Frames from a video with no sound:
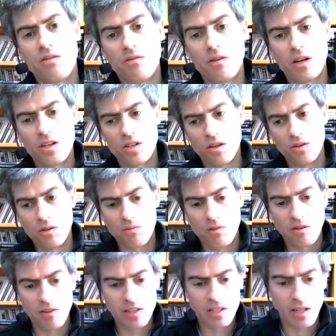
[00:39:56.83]
of what I showed in the
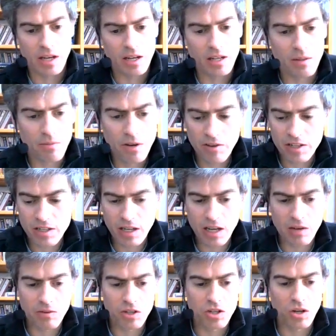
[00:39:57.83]
previous slide. The previous
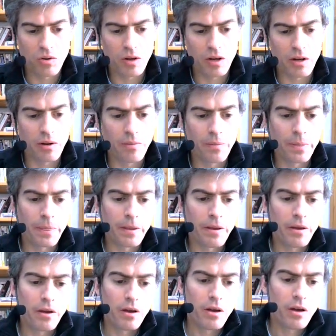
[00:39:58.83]
slide was showing
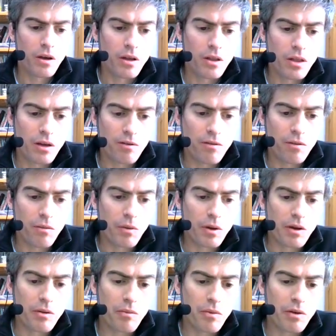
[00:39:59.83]
that
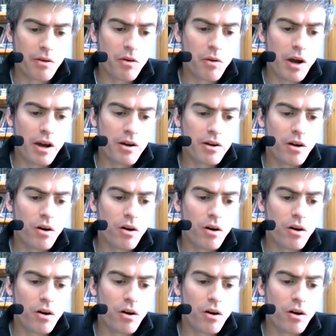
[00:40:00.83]
we required